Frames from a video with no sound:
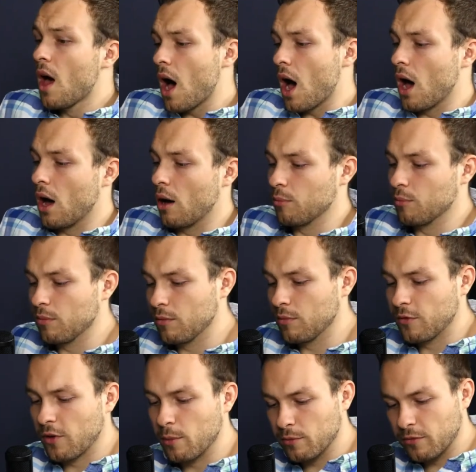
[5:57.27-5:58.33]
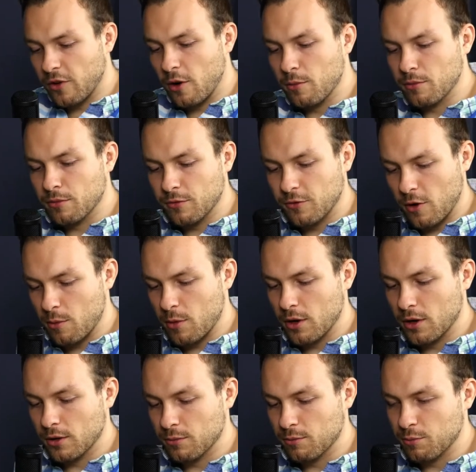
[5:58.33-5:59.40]
From
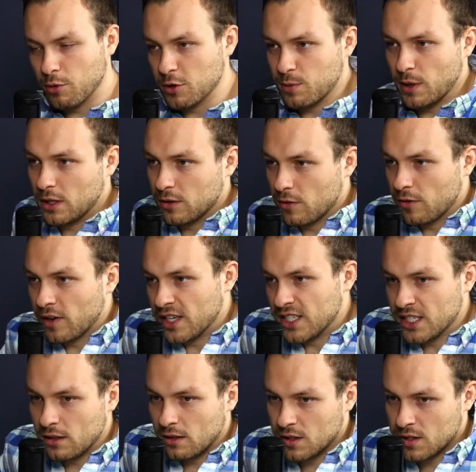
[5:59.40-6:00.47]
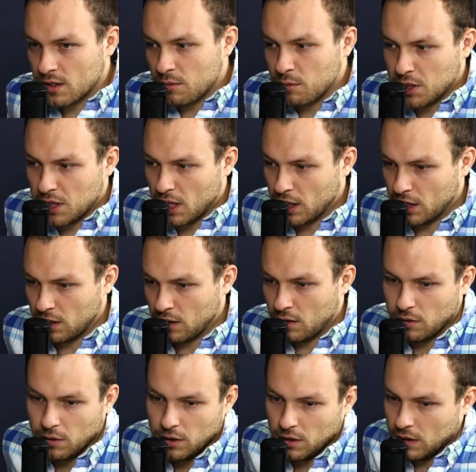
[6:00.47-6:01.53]
a perspective of idealism and like, you
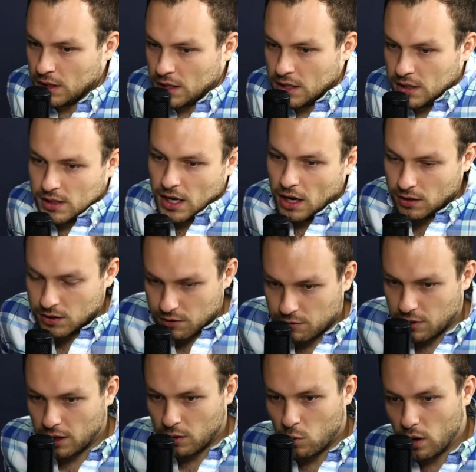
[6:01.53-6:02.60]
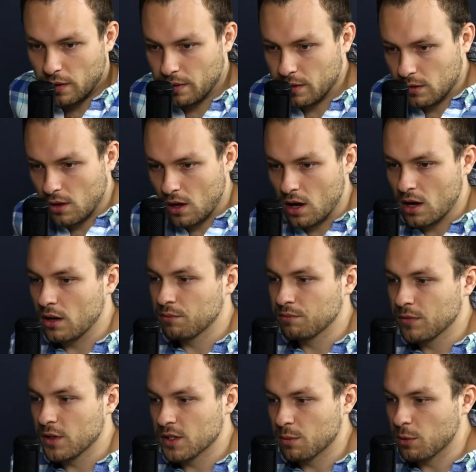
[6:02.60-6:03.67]
know, the intent of like what the law
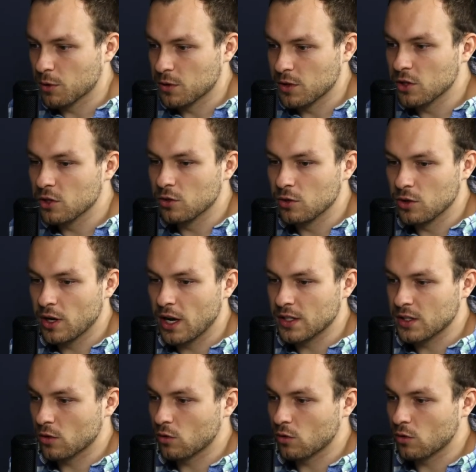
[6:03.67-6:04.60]
is supposed to do, do you guys